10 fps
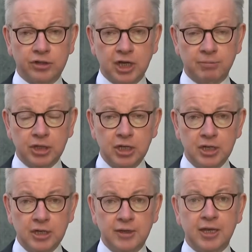steps,
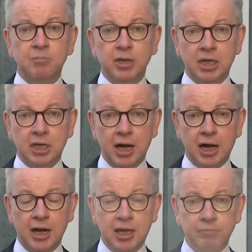they can be
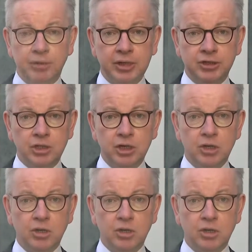implemented.